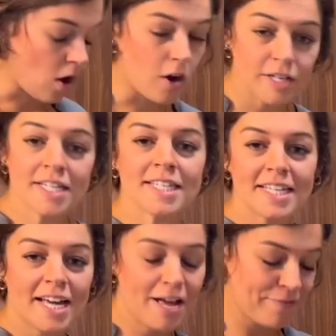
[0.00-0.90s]

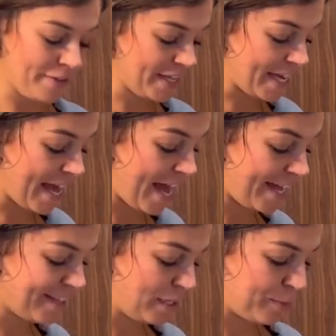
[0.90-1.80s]
Honestly, I feel like I
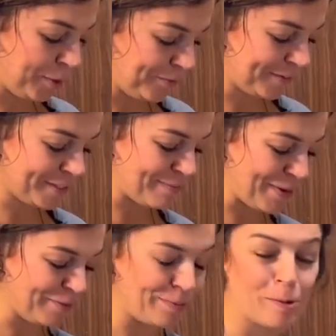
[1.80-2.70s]
had the perfect
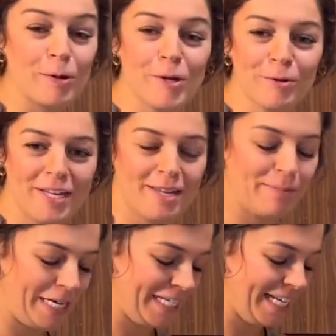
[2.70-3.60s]
amount of bulgogi
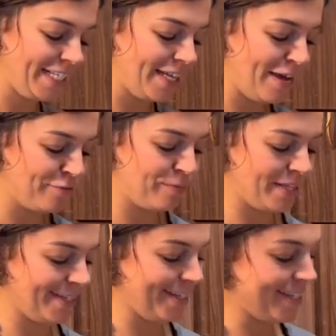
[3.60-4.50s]
marinade left
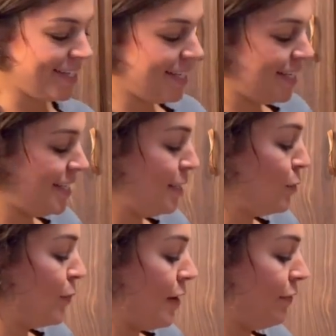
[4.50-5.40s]
because this is
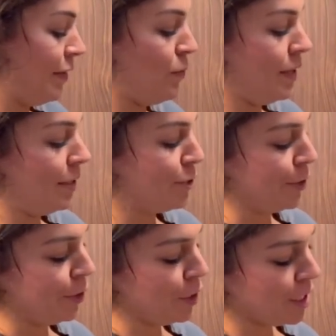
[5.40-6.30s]
roughly what it
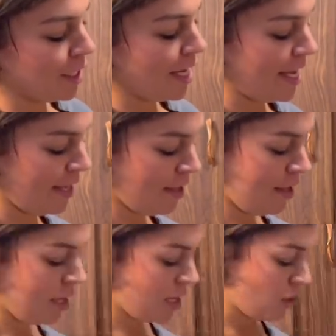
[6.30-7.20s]
should look like.
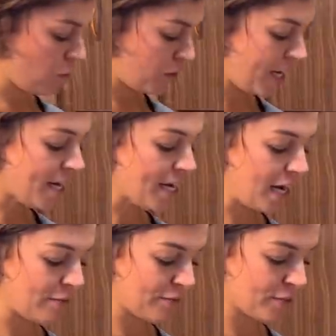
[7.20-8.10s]
You want
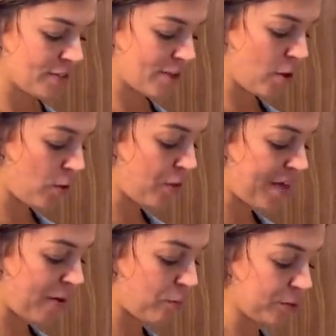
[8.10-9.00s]
enough so
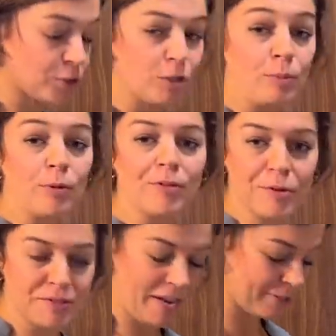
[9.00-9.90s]
that once you pour
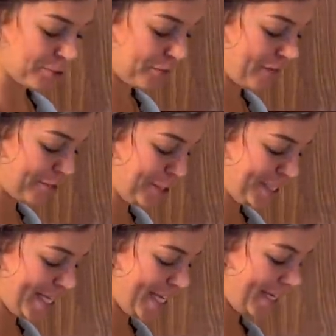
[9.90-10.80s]
those extra veggies
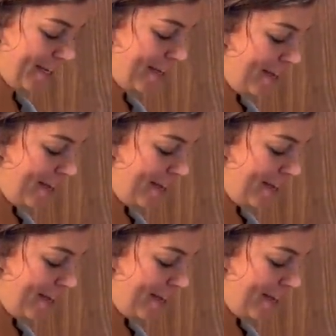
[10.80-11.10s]
in,